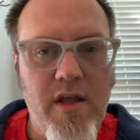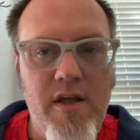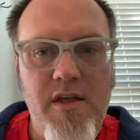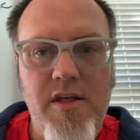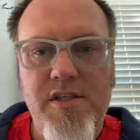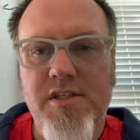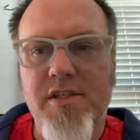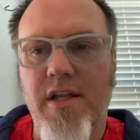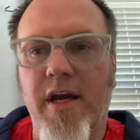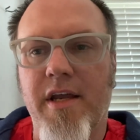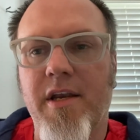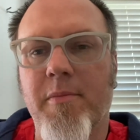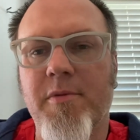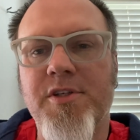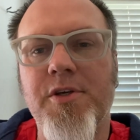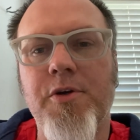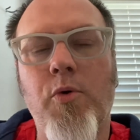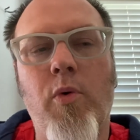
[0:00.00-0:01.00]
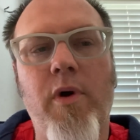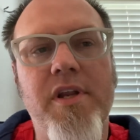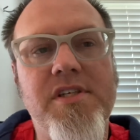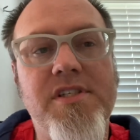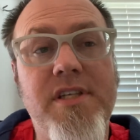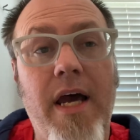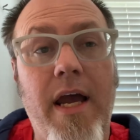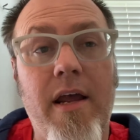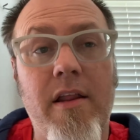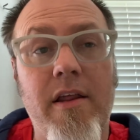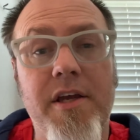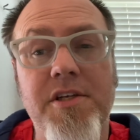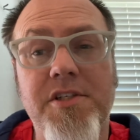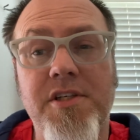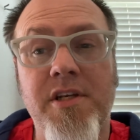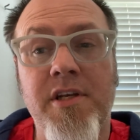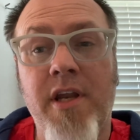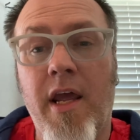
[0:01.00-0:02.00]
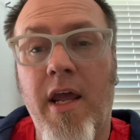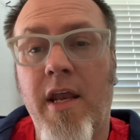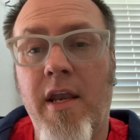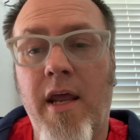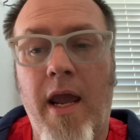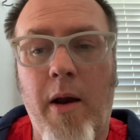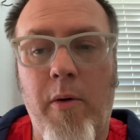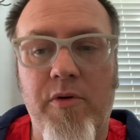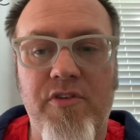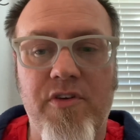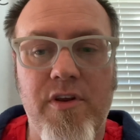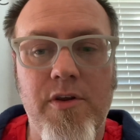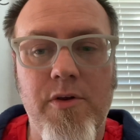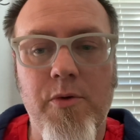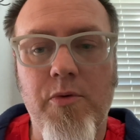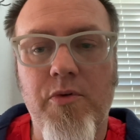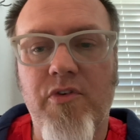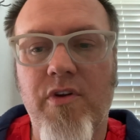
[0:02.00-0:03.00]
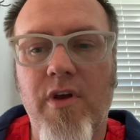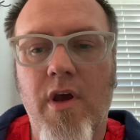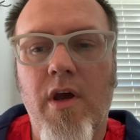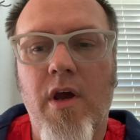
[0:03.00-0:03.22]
Slide number two, what is dilation and how is it used?